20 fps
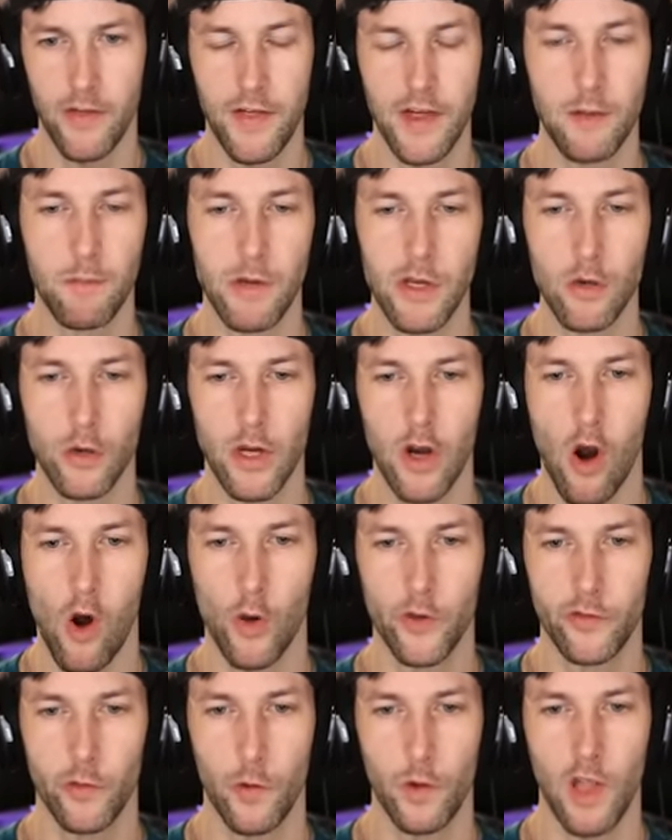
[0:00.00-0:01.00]
I think, but you can
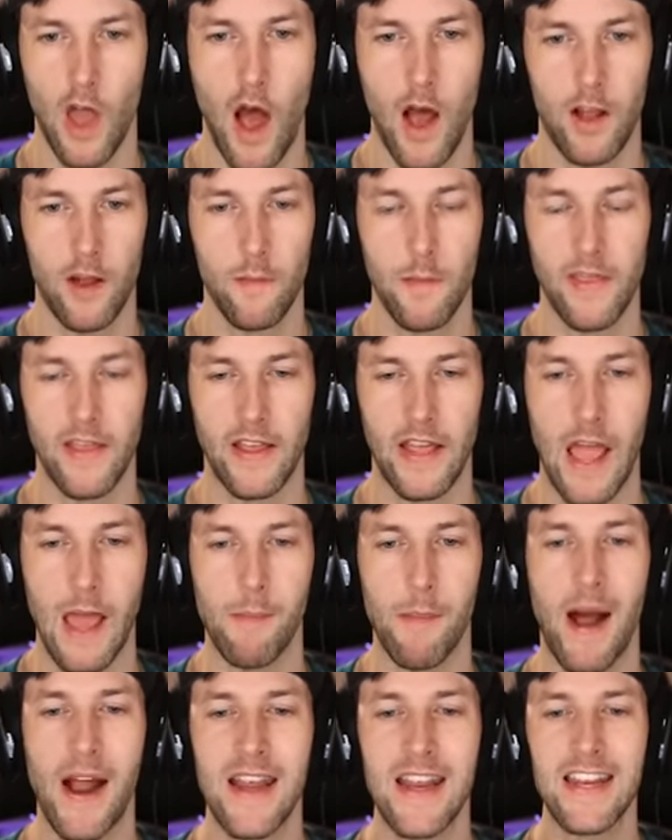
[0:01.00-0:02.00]
also unlock them in the
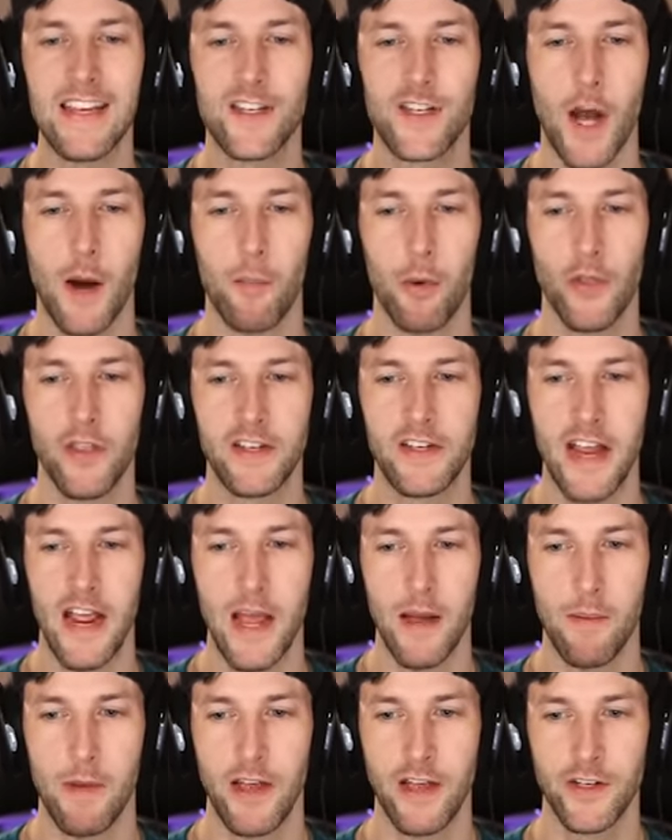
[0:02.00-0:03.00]
game. I need double the
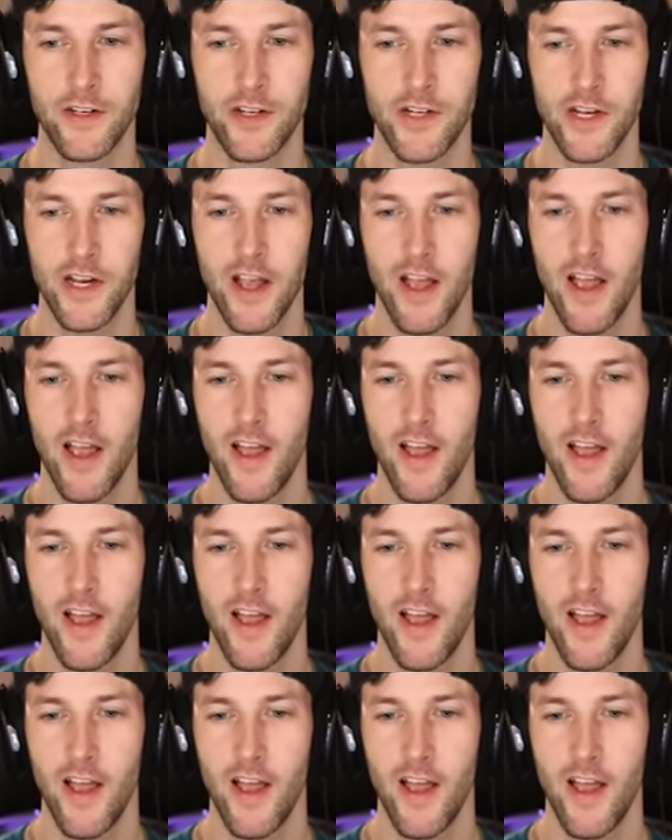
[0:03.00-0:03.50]
damage.